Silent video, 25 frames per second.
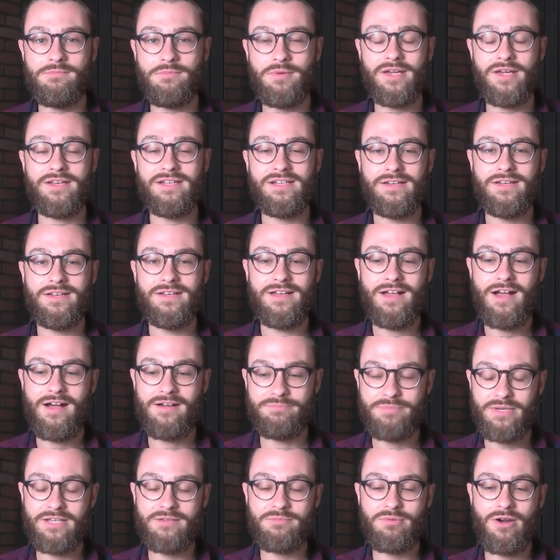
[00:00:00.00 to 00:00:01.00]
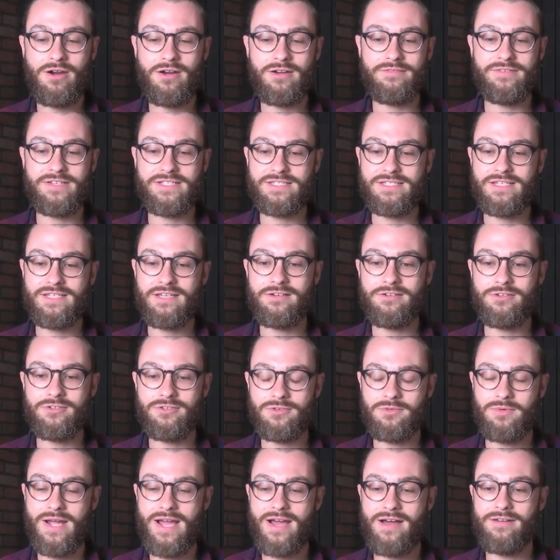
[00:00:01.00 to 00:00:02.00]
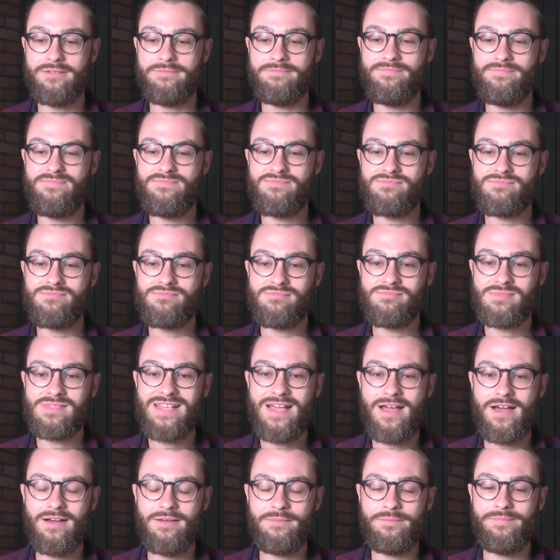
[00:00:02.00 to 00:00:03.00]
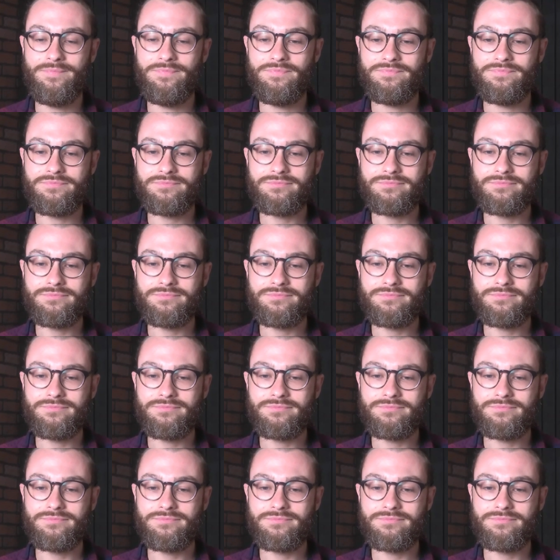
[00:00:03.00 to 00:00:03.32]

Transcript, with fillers: But a big part of it centers around, um,